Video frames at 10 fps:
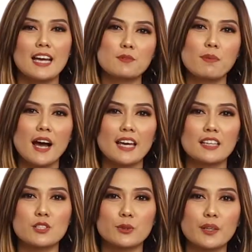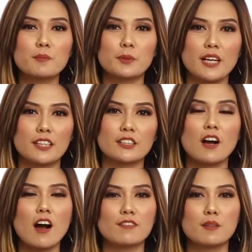is buying a screen
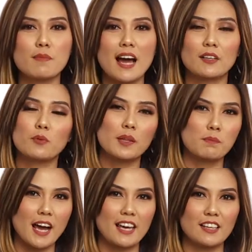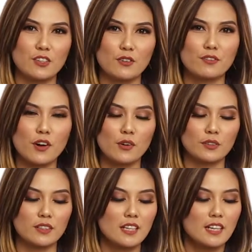protector off the bat when buying a new
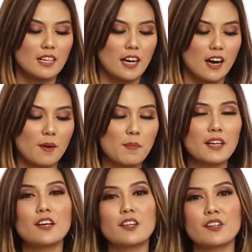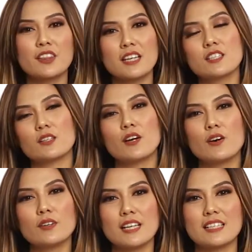phone. Another thing to
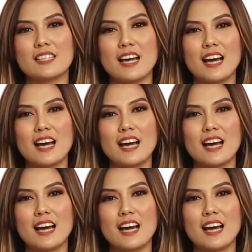note is